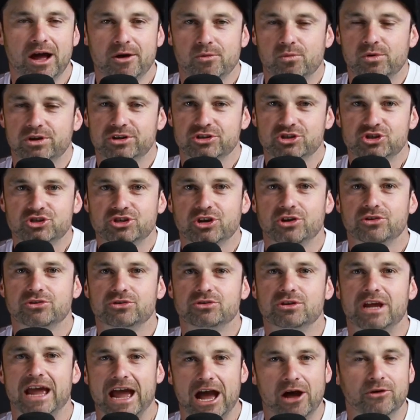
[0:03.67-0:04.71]
I wanna show
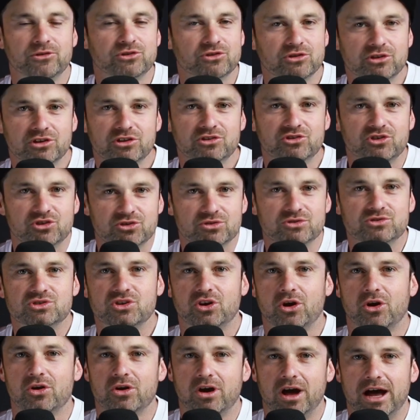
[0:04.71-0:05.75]
you how you can use
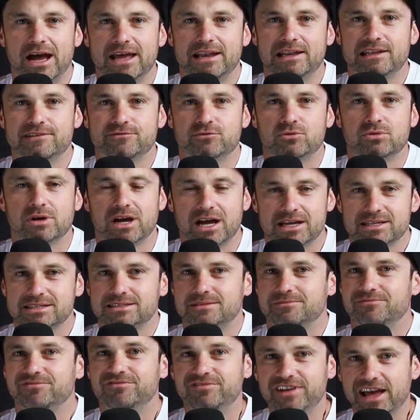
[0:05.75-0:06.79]
Go High Level
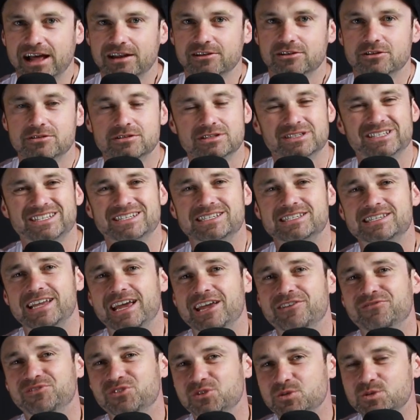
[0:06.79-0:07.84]
custom values to
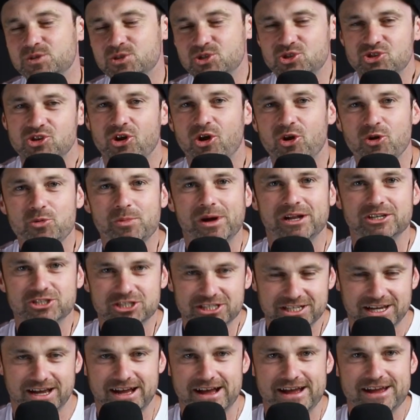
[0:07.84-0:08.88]
save you so
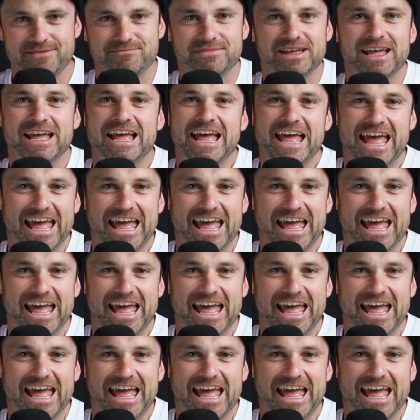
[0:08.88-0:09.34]
much time